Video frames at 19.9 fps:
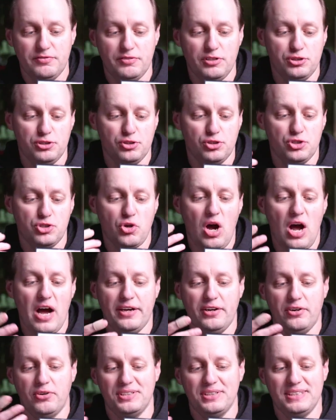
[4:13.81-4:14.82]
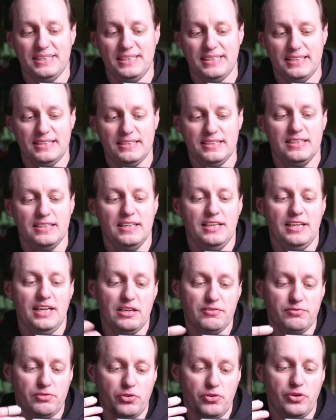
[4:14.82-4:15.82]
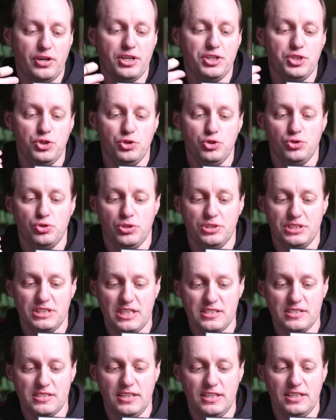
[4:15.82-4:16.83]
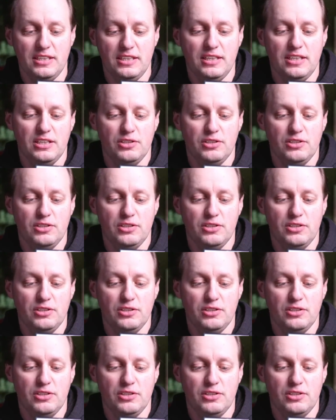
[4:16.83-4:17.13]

filter, so IRDN, infrared neutral density,